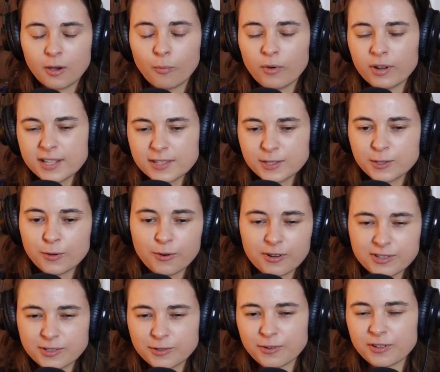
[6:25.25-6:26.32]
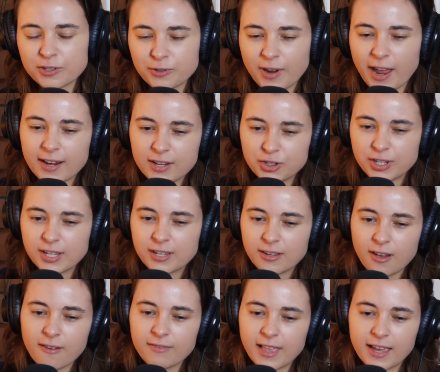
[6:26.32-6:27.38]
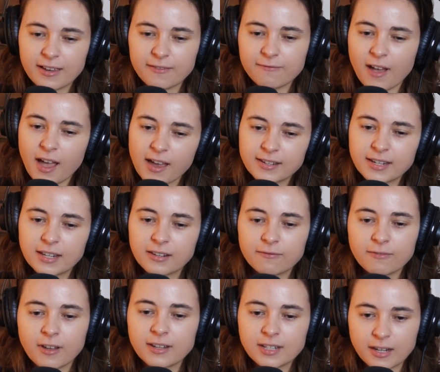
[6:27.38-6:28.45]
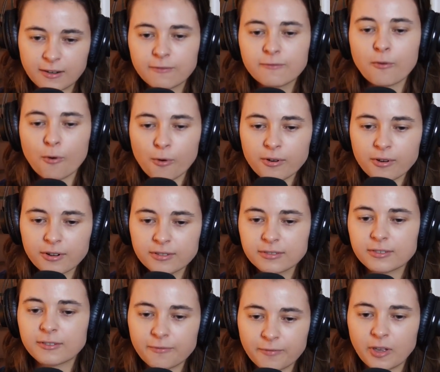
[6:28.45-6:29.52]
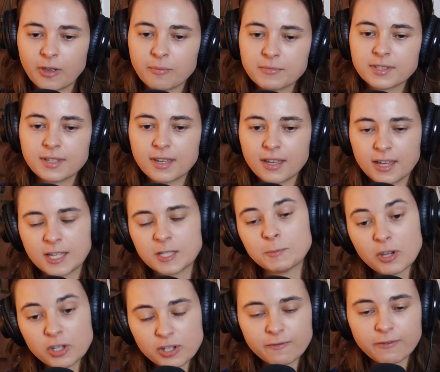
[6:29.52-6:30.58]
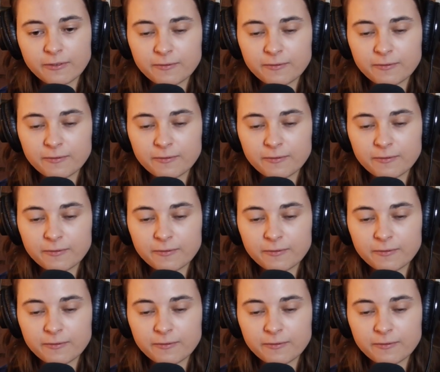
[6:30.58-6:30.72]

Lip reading: what is your sort of strategy of finding funding for the films, especially for